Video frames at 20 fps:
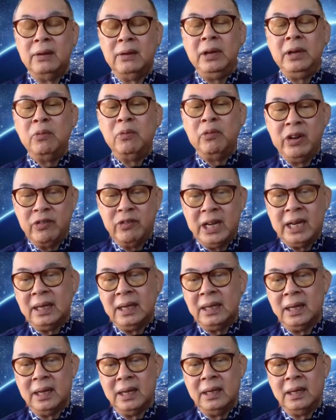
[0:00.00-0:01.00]

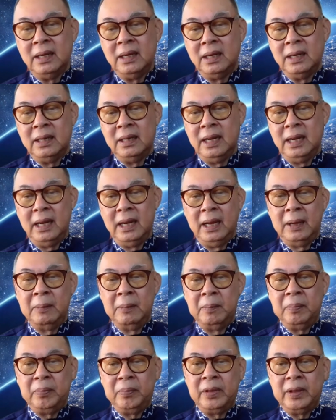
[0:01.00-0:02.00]
reviewing
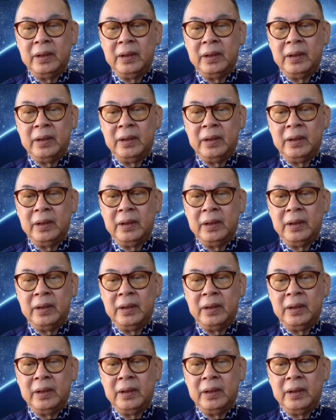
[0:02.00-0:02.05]
the